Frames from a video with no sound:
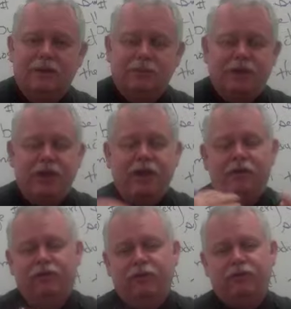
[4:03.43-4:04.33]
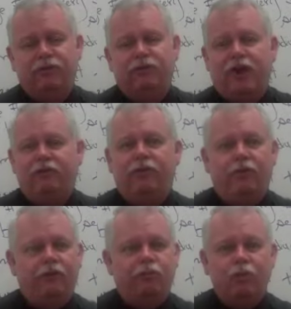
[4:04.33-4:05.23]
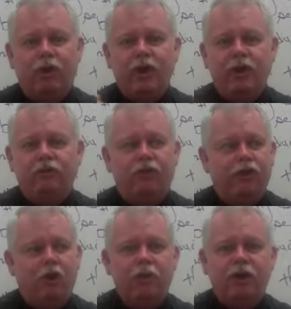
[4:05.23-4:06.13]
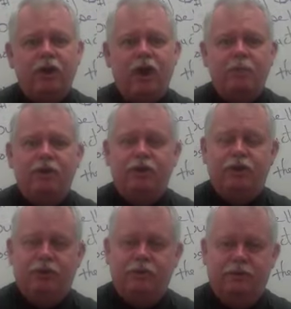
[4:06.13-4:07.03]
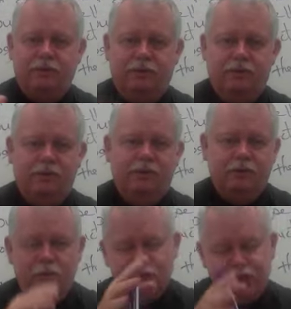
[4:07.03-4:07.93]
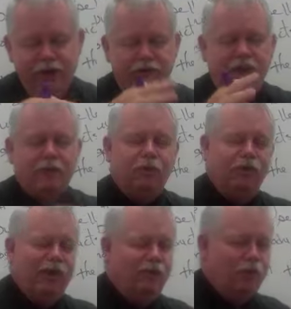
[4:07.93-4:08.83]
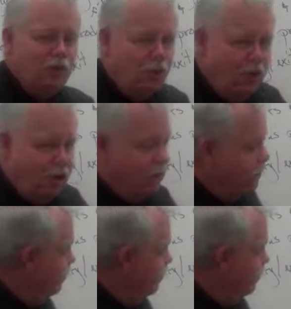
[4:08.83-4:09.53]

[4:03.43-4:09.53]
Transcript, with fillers: But the industry is designed so that it's really easy to go into competition. And we'll see an example of that as we go along.